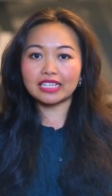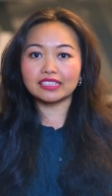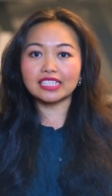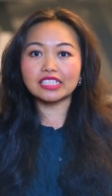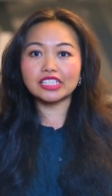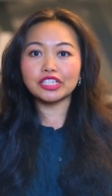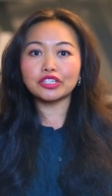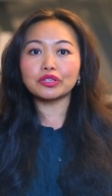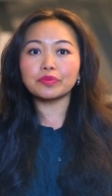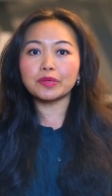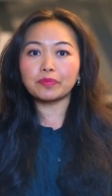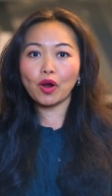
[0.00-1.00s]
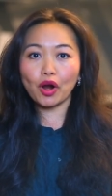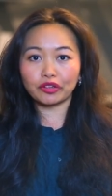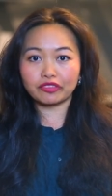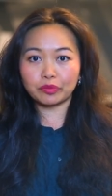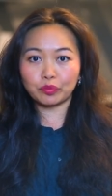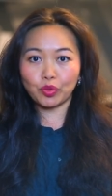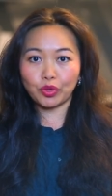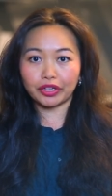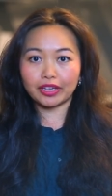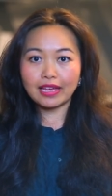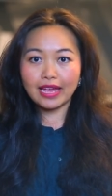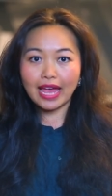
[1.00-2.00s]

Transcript: he'll continue to be part of the board.